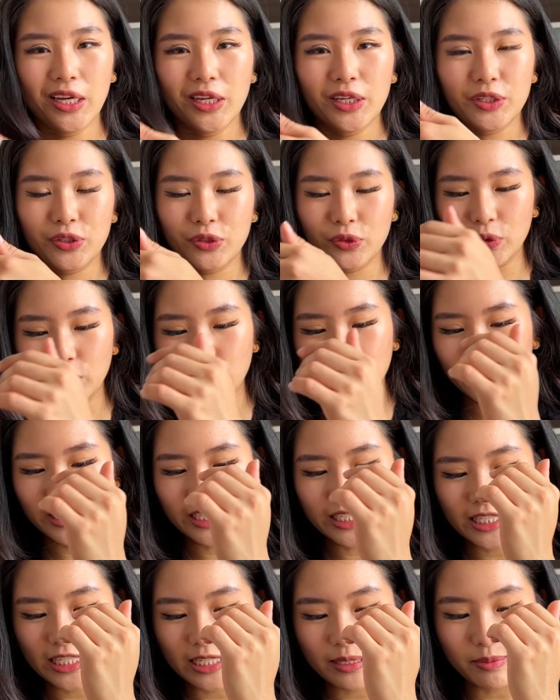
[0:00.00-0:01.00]
you'll only
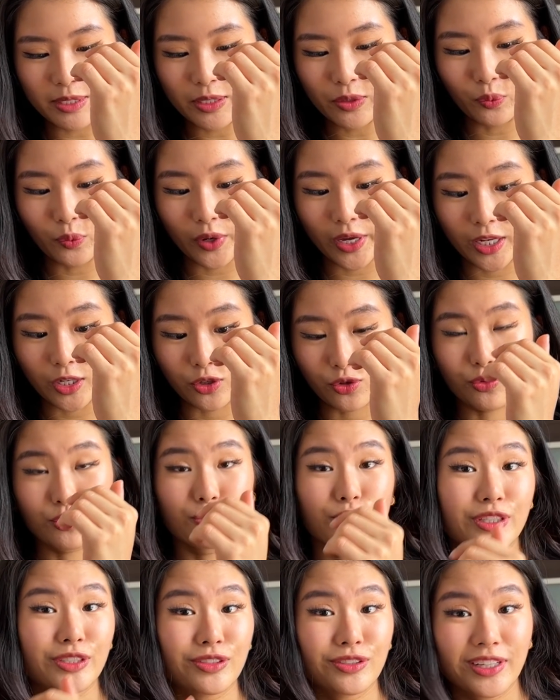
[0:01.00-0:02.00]
see me wear
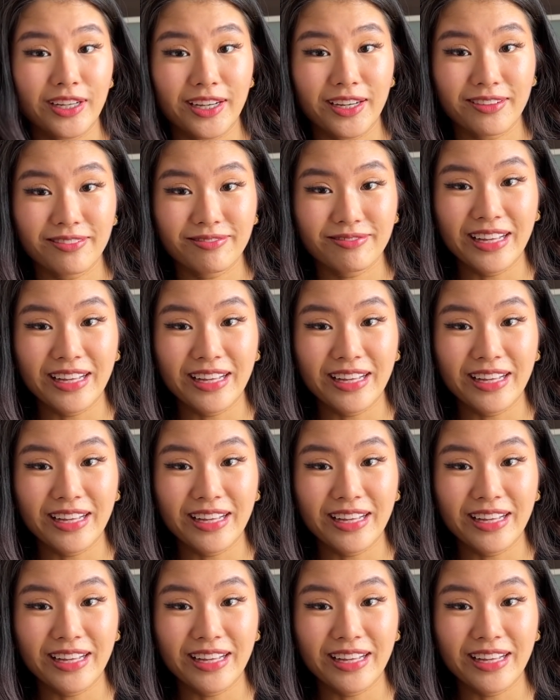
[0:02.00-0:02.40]
jewelry today.